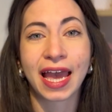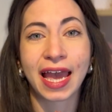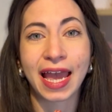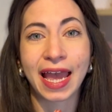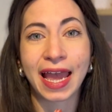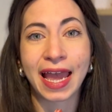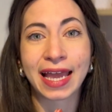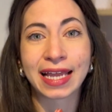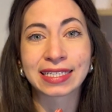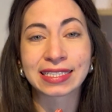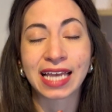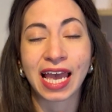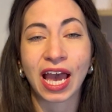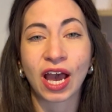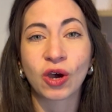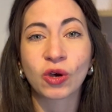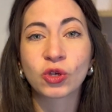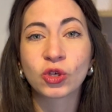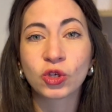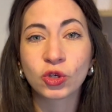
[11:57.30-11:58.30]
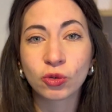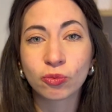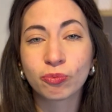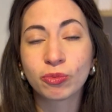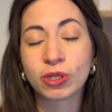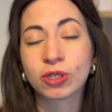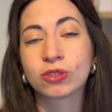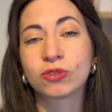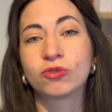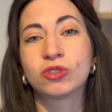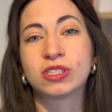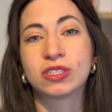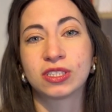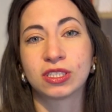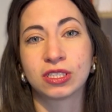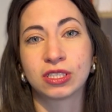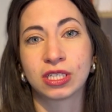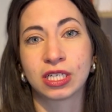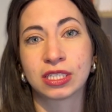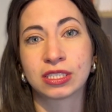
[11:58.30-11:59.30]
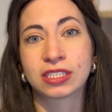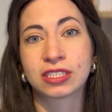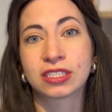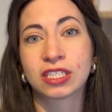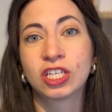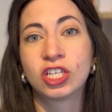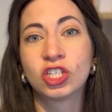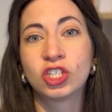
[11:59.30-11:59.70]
and how you build resilience.